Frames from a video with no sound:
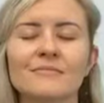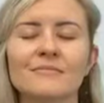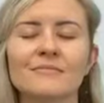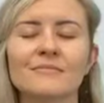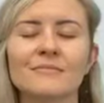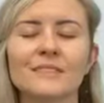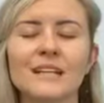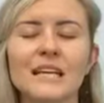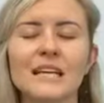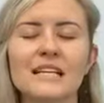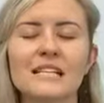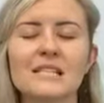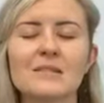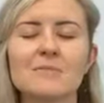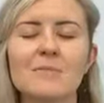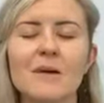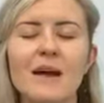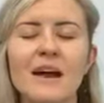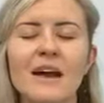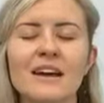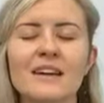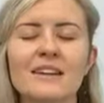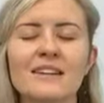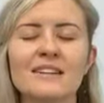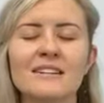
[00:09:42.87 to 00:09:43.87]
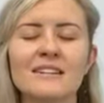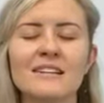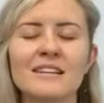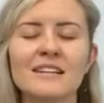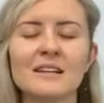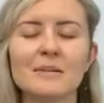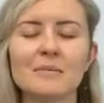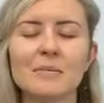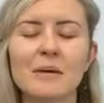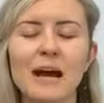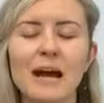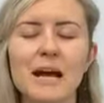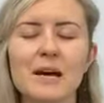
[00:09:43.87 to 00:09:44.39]
expanding,
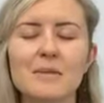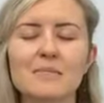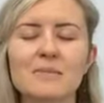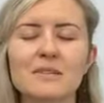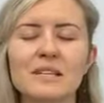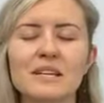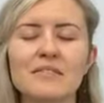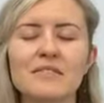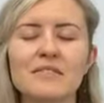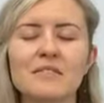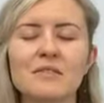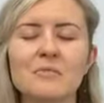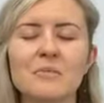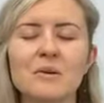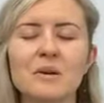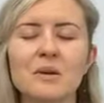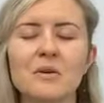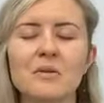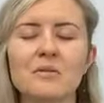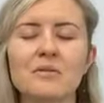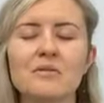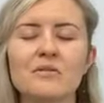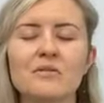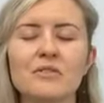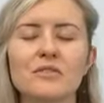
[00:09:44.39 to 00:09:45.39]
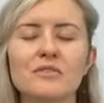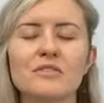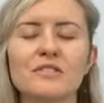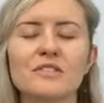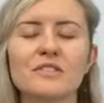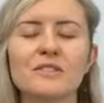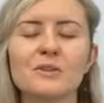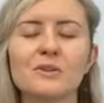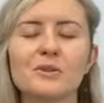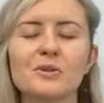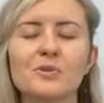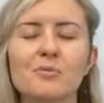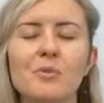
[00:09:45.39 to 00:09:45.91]
perhaps even beyond your
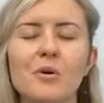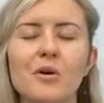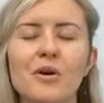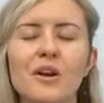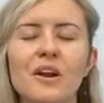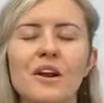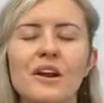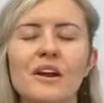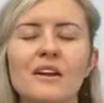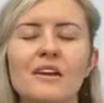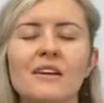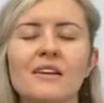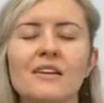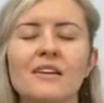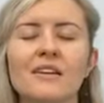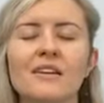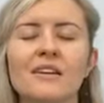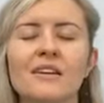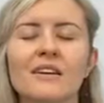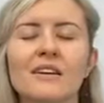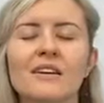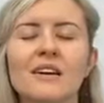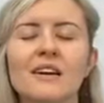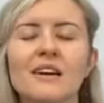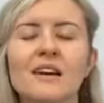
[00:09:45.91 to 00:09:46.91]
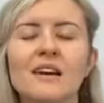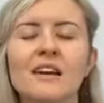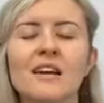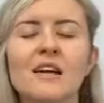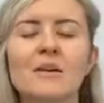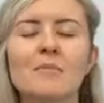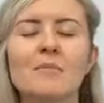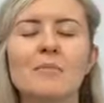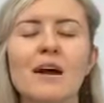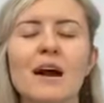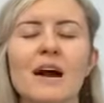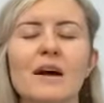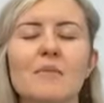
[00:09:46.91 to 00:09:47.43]
physical body,
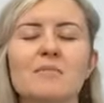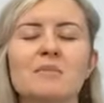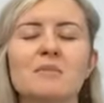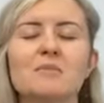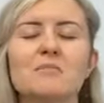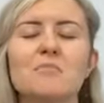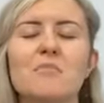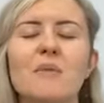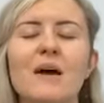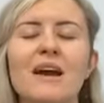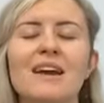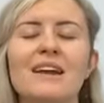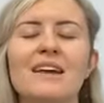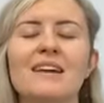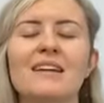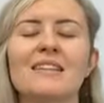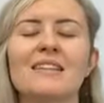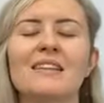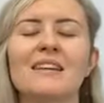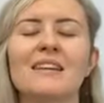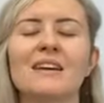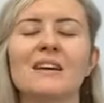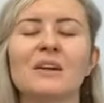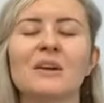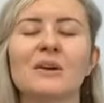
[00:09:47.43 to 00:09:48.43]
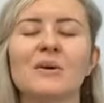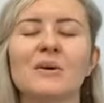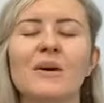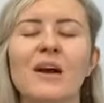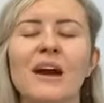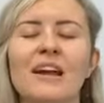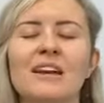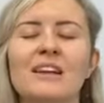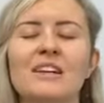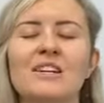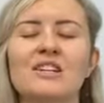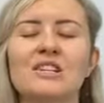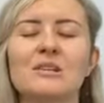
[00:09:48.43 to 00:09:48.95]
perhaps bathing your
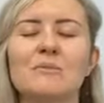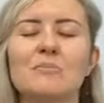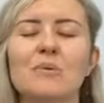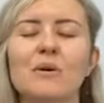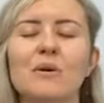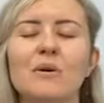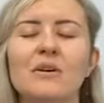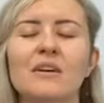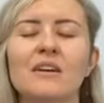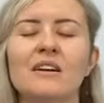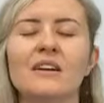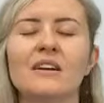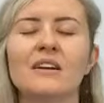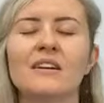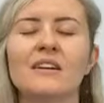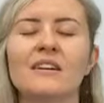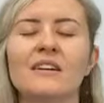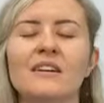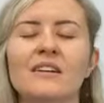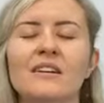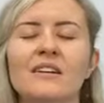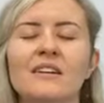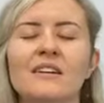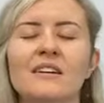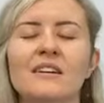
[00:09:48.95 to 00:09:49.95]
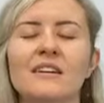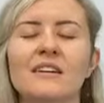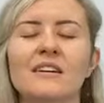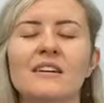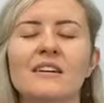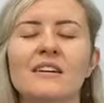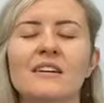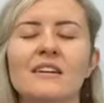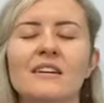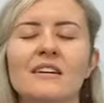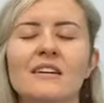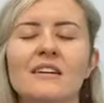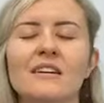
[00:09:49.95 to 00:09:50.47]
energy body,
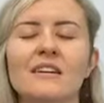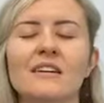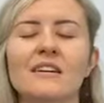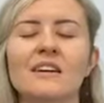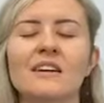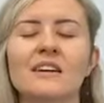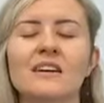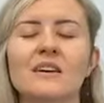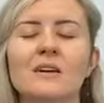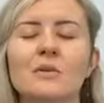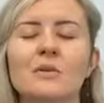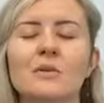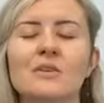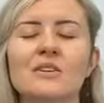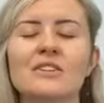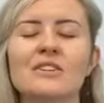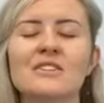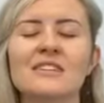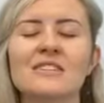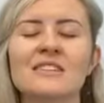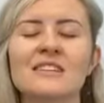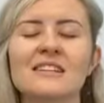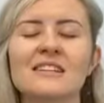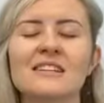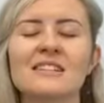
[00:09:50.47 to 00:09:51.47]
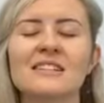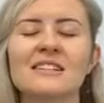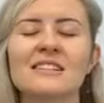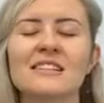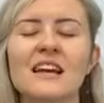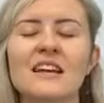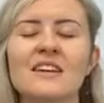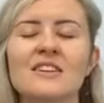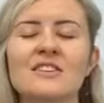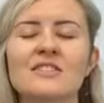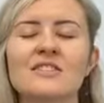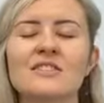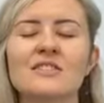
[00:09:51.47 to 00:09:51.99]
which is an
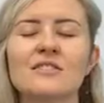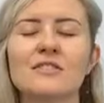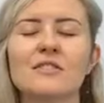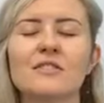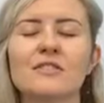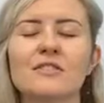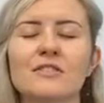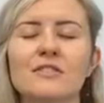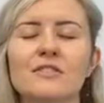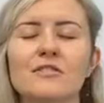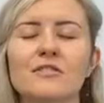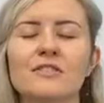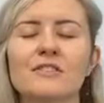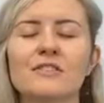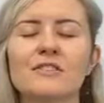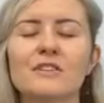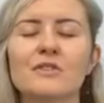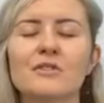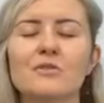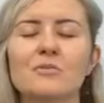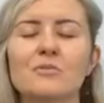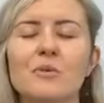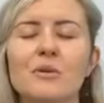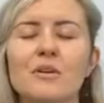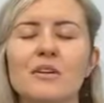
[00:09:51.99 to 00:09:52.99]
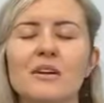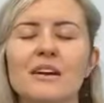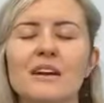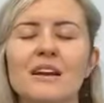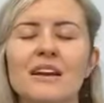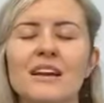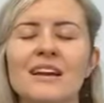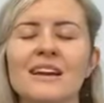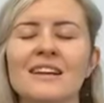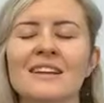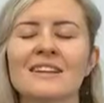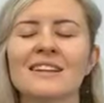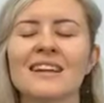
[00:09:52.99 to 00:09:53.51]
extension of your physical body,
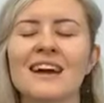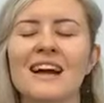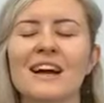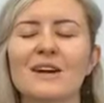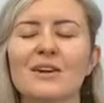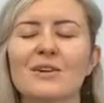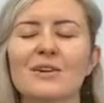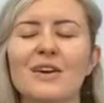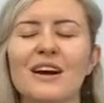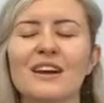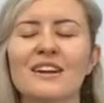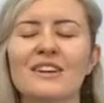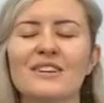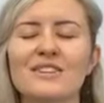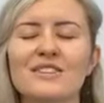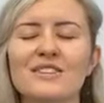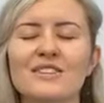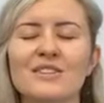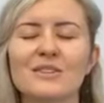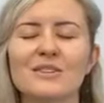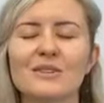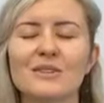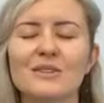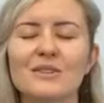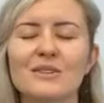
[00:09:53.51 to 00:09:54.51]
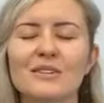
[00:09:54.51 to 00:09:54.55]
in that gratitude.